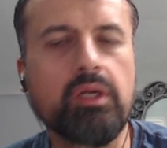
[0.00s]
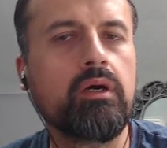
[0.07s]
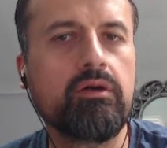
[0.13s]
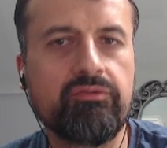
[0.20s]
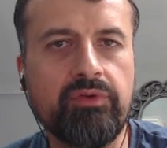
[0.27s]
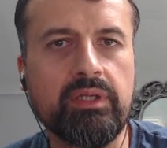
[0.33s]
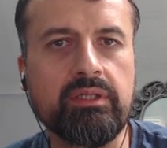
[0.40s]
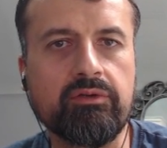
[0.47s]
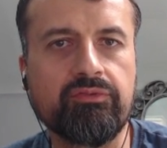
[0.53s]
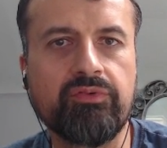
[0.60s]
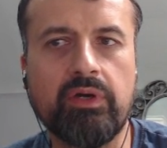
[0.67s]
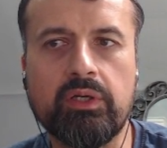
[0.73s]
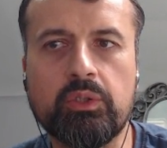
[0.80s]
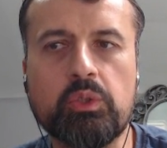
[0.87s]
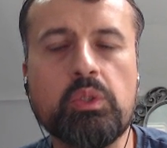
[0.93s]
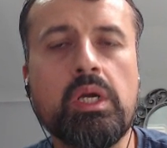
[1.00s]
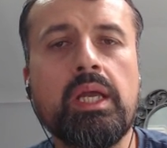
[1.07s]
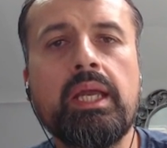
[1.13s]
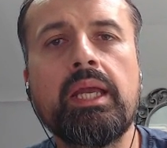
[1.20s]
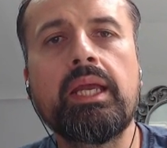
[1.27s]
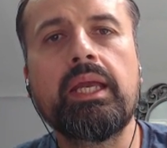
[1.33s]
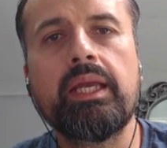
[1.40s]
or it can't find the file,
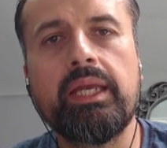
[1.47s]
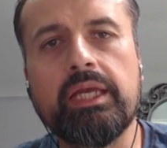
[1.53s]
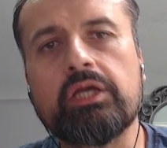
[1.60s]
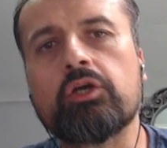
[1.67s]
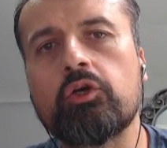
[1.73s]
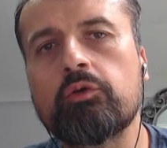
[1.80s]
it